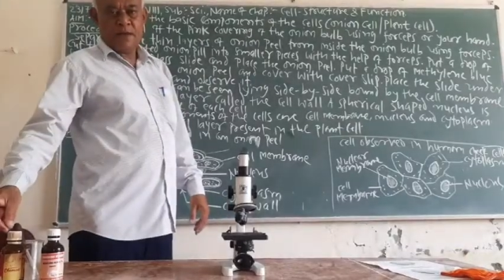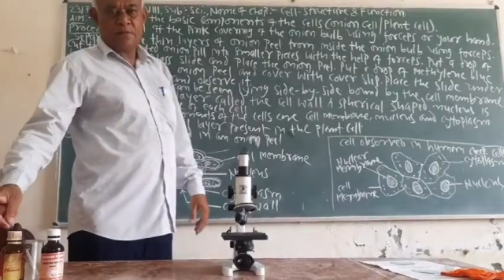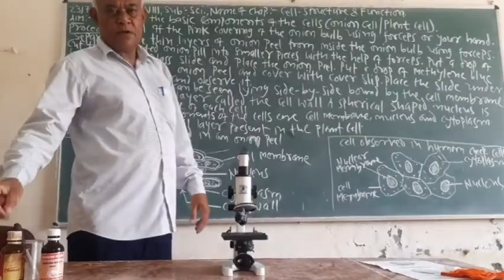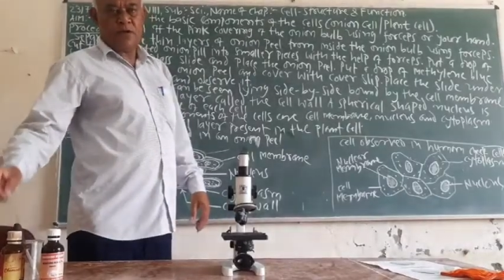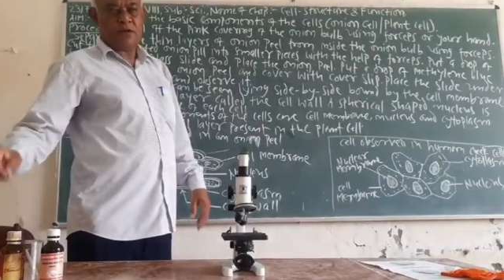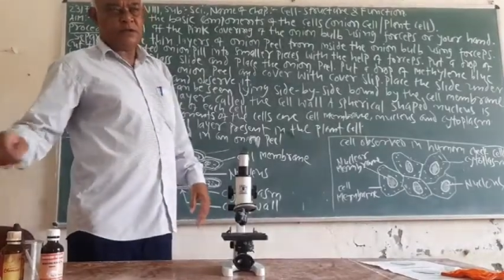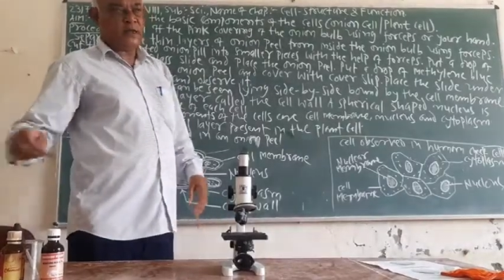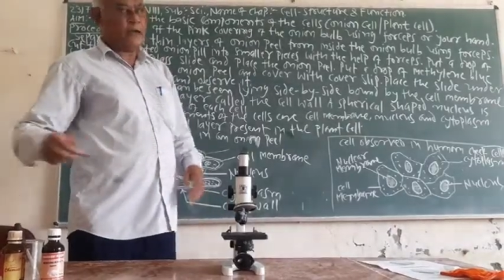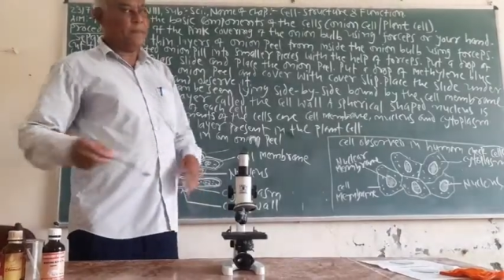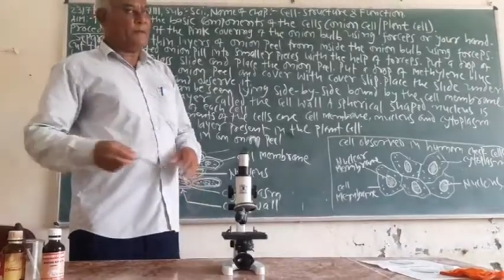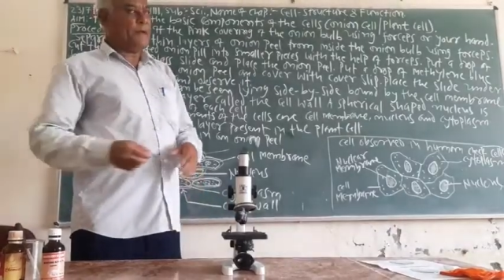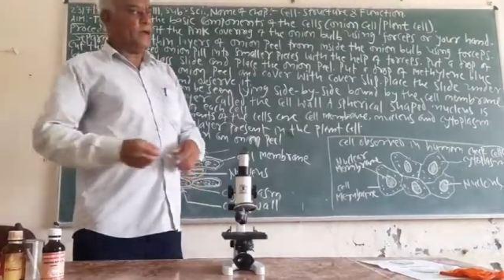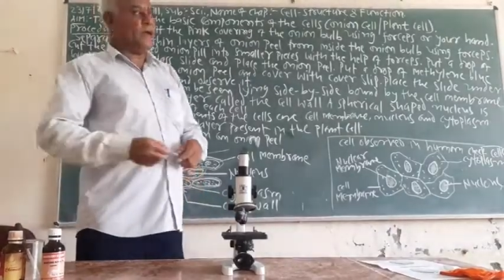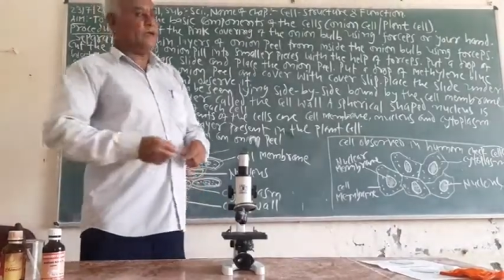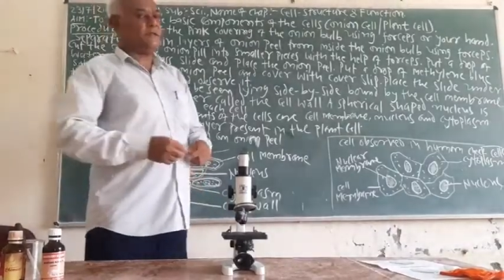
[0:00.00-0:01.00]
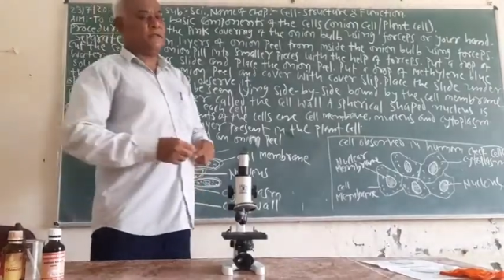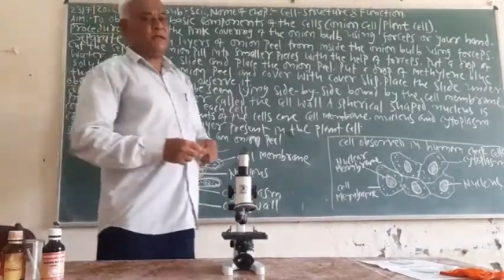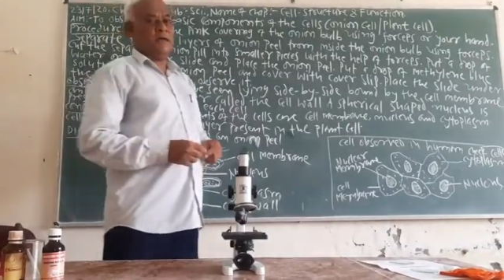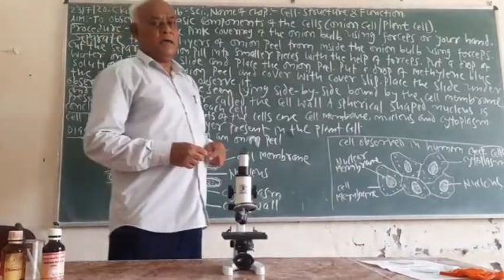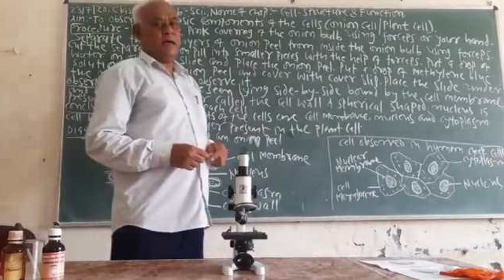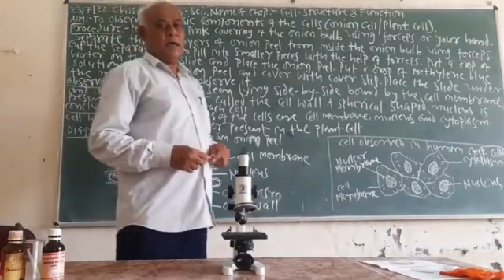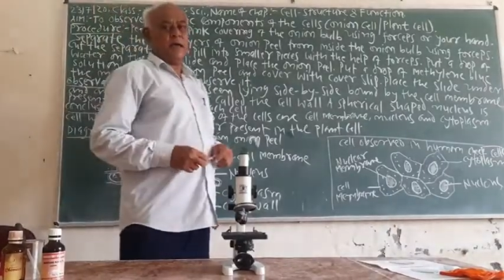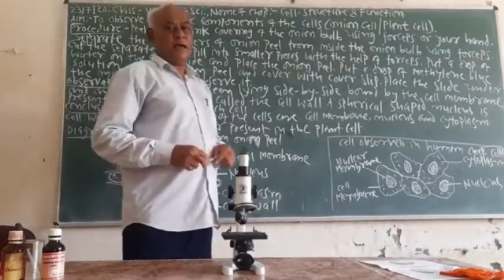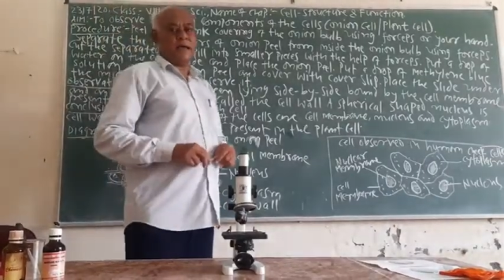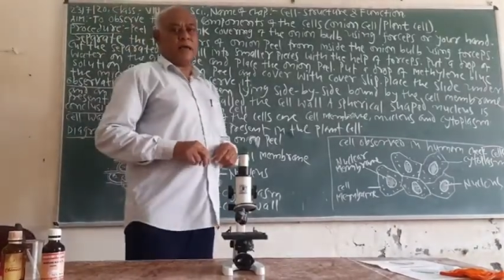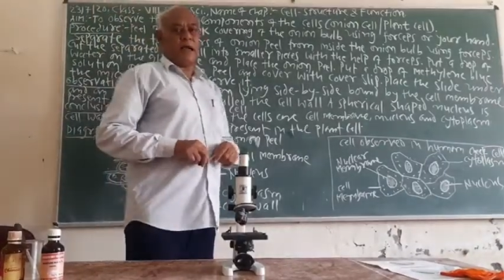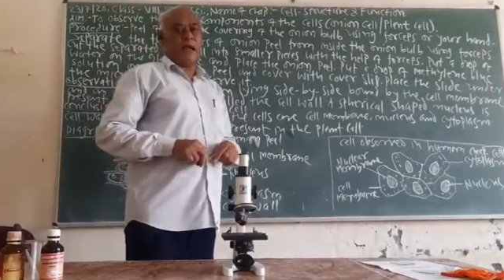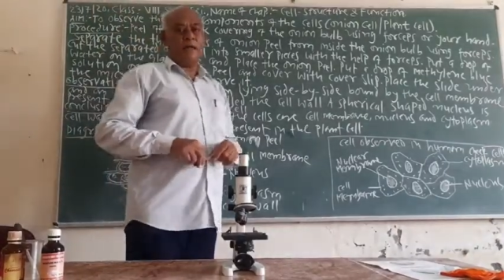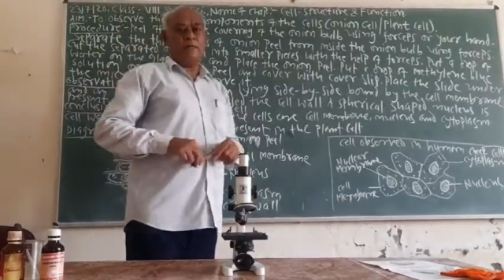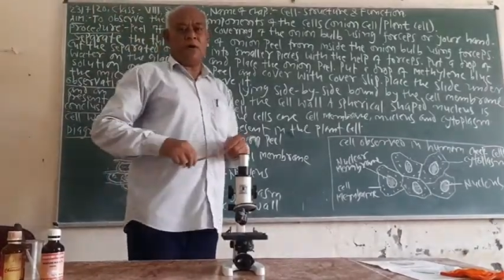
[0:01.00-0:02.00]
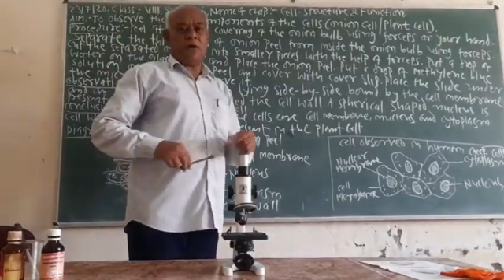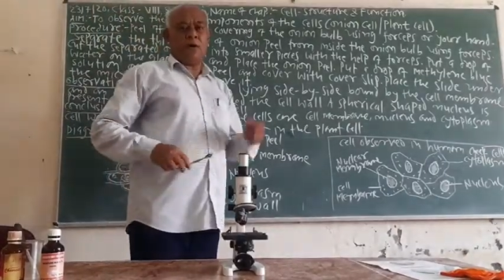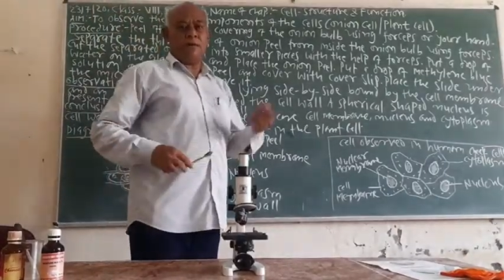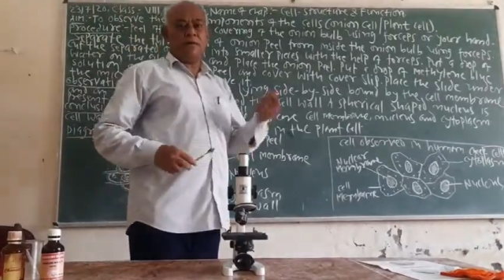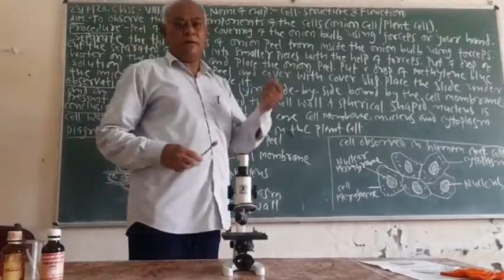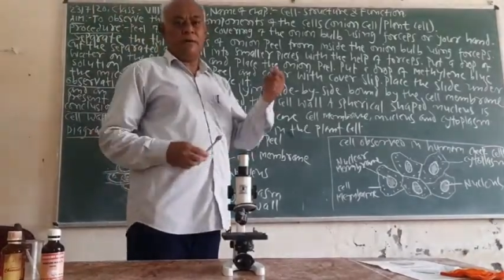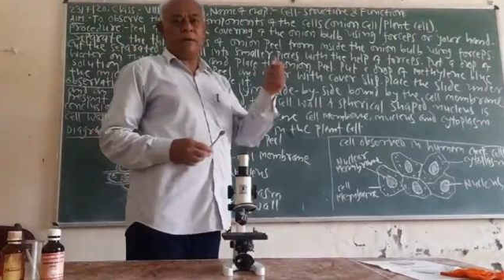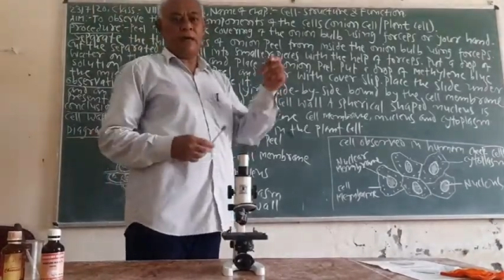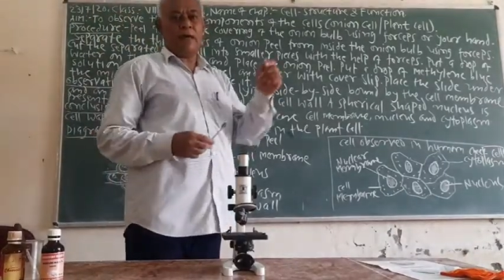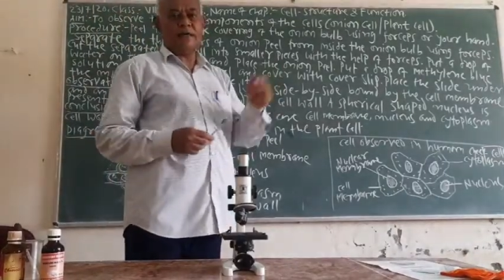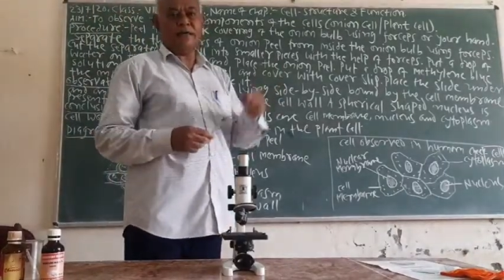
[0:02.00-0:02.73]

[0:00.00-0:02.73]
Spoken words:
Forceps is a type of a